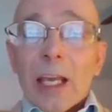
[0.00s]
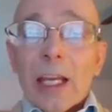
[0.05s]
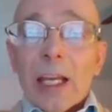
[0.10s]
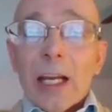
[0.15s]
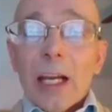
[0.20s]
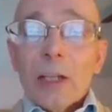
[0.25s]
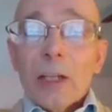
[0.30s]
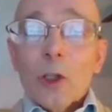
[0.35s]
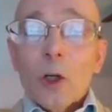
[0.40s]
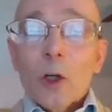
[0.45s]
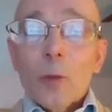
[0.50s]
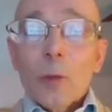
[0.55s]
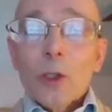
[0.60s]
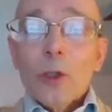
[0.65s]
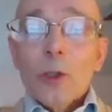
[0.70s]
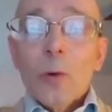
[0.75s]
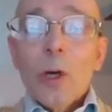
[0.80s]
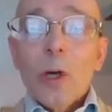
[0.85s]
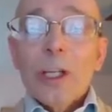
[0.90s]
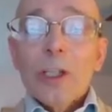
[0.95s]
In October
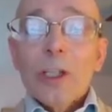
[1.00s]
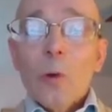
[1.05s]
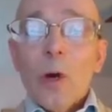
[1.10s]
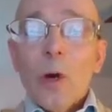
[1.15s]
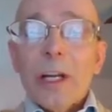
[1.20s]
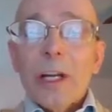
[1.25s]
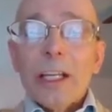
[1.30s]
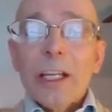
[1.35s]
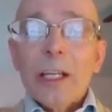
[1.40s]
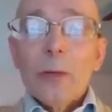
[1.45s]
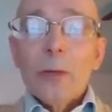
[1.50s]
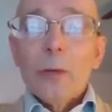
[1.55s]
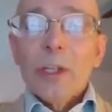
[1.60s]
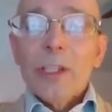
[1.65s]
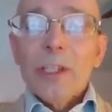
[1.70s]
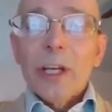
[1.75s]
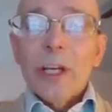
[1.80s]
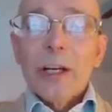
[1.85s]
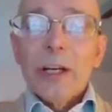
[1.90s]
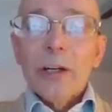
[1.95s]
2020, he
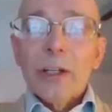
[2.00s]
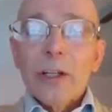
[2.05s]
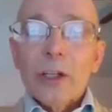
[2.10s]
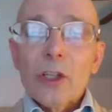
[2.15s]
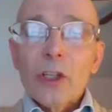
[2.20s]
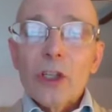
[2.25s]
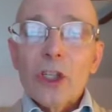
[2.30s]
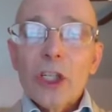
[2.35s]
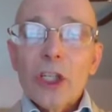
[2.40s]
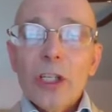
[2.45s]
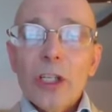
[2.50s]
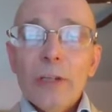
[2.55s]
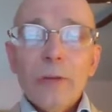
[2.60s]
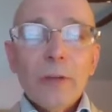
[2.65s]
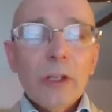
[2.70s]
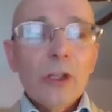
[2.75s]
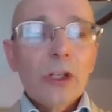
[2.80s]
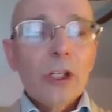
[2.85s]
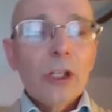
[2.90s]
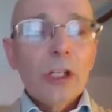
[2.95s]
retired as Chief
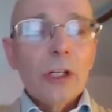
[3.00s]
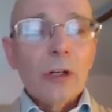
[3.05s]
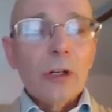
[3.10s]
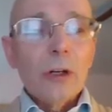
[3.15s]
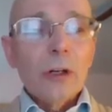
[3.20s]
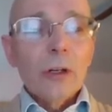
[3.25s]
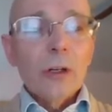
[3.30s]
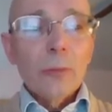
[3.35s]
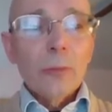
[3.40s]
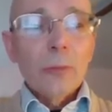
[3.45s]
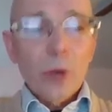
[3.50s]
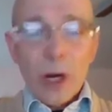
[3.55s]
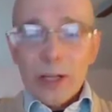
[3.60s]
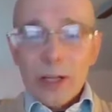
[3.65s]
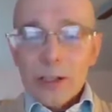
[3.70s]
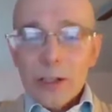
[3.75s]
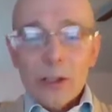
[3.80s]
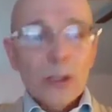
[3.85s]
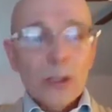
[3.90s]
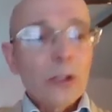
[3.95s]
Engineer,
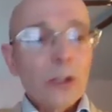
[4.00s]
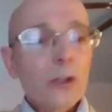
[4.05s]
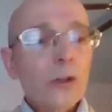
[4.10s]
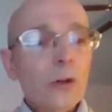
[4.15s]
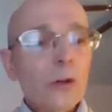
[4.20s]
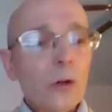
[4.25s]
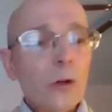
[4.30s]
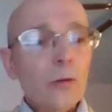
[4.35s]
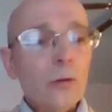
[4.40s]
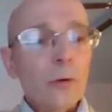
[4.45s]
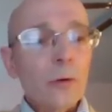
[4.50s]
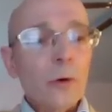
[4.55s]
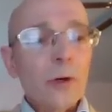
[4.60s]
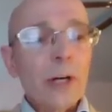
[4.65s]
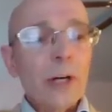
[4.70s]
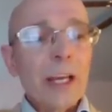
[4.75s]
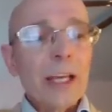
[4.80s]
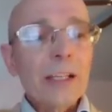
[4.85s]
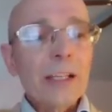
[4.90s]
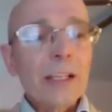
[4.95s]
Process Control
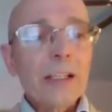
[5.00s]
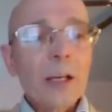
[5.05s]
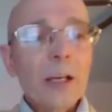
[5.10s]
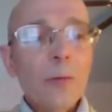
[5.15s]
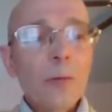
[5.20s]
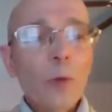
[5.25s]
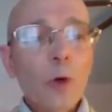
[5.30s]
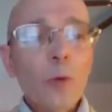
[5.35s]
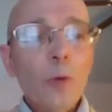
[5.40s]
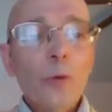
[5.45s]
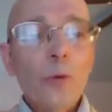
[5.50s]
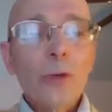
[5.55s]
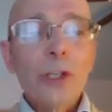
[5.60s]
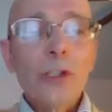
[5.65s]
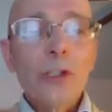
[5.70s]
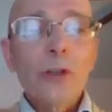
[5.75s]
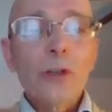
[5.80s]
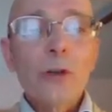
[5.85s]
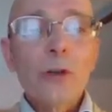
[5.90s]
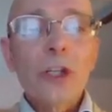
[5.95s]
for ExxonMobil
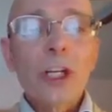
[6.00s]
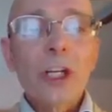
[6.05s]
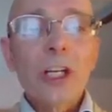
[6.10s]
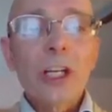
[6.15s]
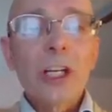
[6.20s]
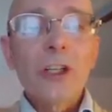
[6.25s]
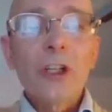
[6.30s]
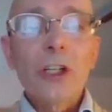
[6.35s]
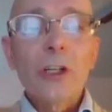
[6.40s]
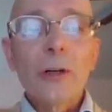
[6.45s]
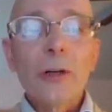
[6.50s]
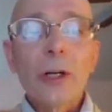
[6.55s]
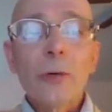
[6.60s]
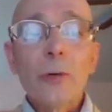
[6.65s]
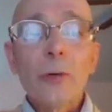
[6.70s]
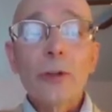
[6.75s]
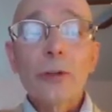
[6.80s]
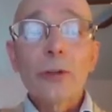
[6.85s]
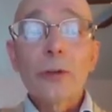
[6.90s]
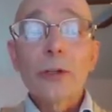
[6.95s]
Research and Engineering
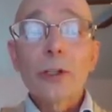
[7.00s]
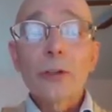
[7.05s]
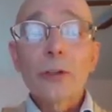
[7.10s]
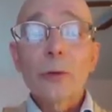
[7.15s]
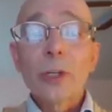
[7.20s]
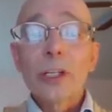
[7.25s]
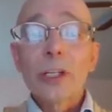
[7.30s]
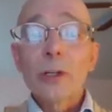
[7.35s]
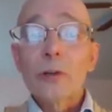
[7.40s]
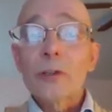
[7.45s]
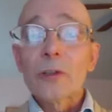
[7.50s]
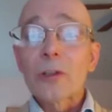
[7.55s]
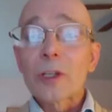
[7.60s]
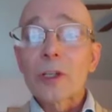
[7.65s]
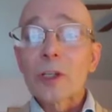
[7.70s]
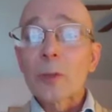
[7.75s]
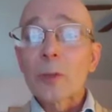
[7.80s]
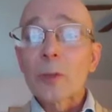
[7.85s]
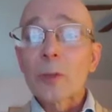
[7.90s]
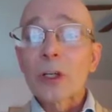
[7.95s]
with 33 years'
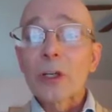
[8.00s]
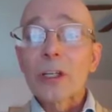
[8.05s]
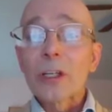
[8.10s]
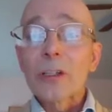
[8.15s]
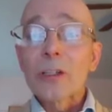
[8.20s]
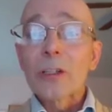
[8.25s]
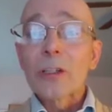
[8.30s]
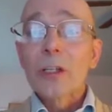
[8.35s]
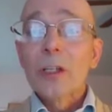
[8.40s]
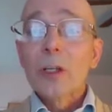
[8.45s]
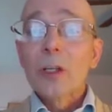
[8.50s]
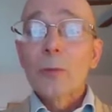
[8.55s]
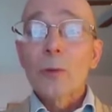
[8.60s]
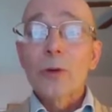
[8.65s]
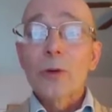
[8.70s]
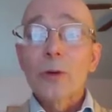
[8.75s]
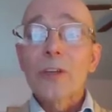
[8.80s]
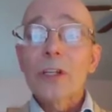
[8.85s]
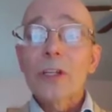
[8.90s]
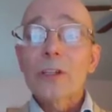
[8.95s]
experience.
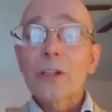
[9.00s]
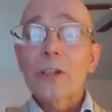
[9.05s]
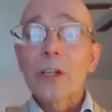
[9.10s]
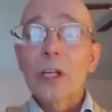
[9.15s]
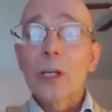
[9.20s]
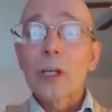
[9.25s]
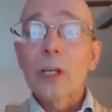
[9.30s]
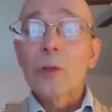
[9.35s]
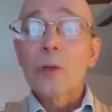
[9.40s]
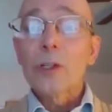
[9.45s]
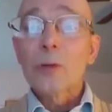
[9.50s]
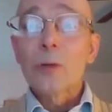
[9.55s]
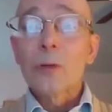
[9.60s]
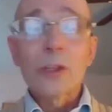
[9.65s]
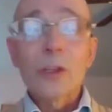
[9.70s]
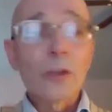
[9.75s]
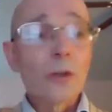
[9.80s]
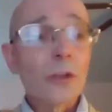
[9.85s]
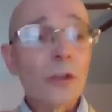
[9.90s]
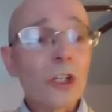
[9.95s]
Previously, he was a
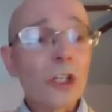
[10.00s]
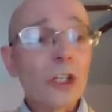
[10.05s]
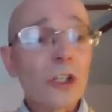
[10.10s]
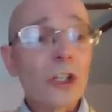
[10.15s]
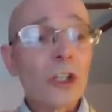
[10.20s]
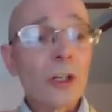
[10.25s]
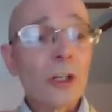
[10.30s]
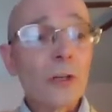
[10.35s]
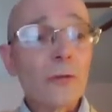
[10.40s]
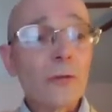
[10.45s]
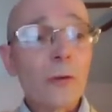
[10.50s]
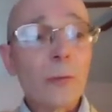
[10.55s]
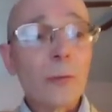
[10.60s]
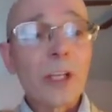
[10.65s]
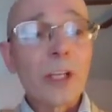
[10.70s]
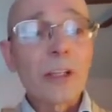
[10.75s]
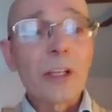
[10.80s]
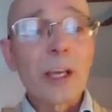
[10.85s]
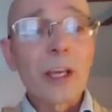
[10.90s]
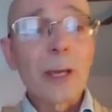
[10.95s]
research engineer for
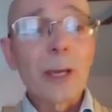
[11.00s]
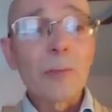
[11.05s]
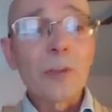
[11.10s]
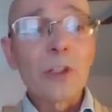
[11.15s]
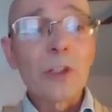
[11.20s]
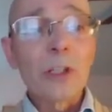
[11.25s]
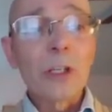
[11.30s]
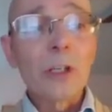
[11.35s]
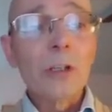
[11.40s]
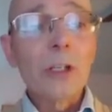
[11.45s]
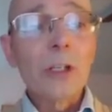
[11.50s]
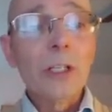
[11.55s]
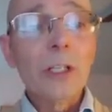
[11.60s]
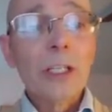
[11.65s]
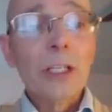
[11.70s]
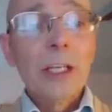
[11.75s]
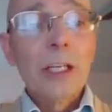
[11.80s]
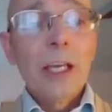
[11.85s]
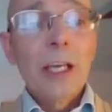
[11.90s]
Bethlehem Steel.